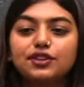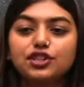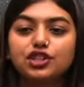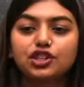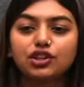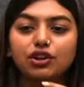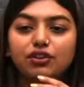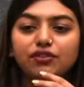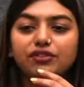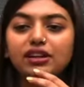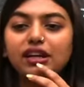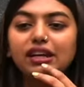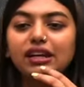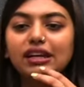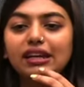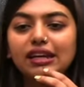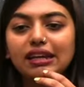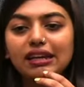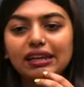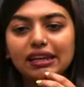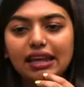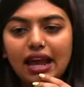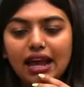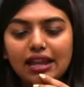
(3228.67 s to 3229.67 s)
division of the
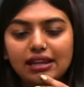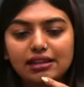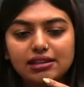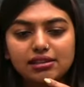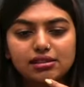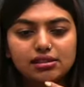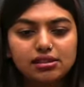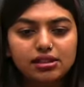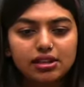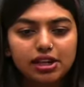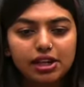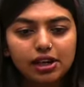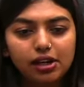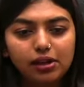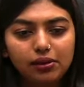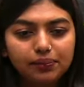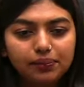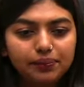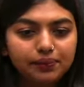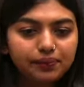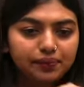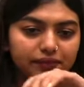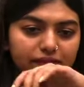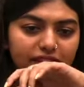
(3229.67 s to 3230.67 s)
callus. Clear?
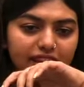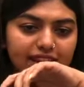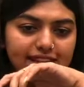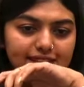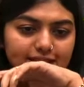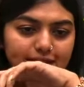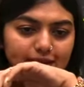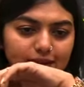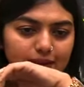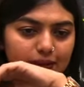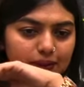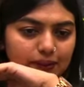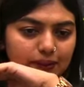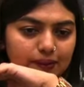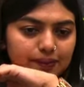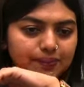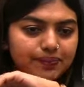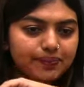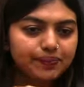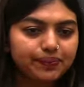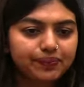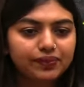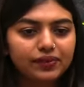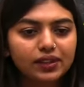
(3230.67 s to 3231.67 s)
Yes or no?
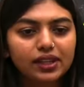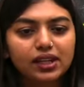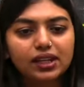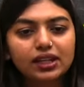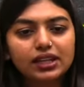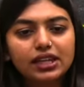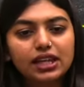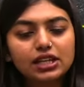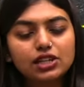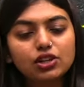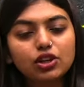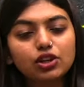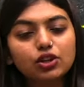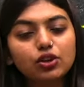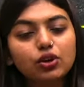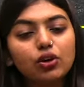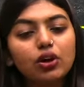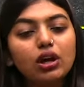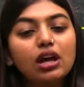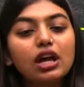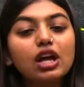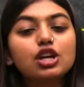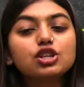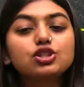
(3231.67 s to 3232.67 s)
Yes or
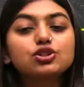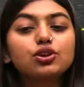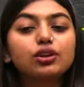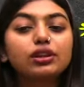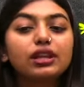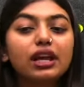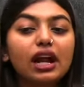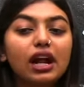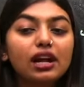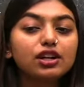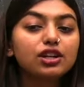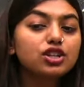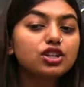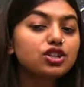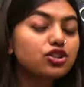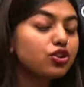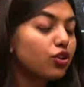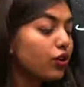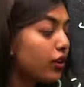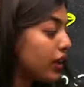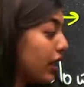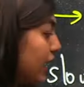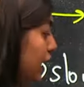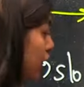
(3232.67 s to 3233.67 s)
no? So, they understood